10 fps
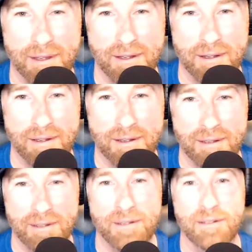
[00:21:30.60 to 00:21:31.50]

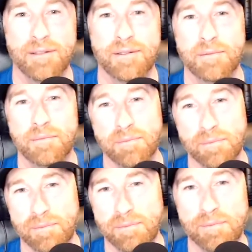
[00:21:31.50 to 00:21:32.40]

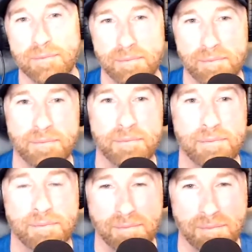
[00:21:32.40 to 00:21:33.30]

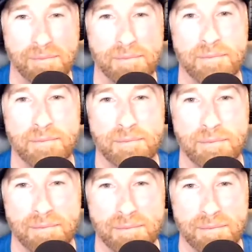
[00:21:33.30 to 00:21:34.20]
(silent)